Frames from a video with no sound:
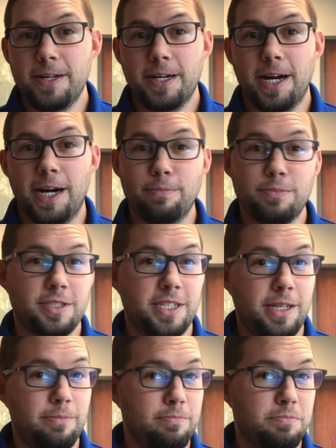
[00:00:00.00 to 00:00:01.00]
um,
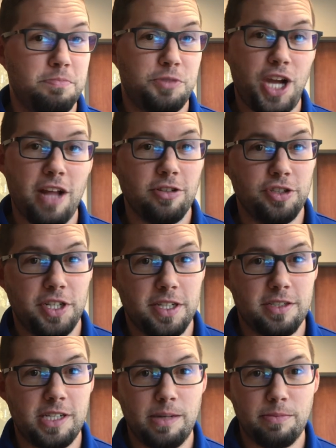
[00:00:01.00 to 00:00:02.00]
seem challenging,
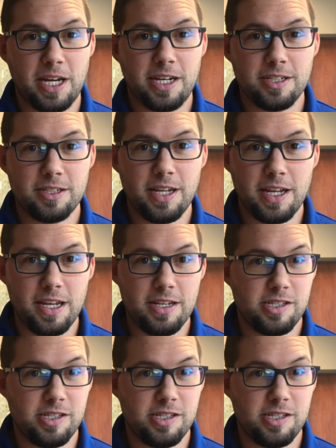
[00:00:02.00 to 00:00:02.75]
seem kind of sticky,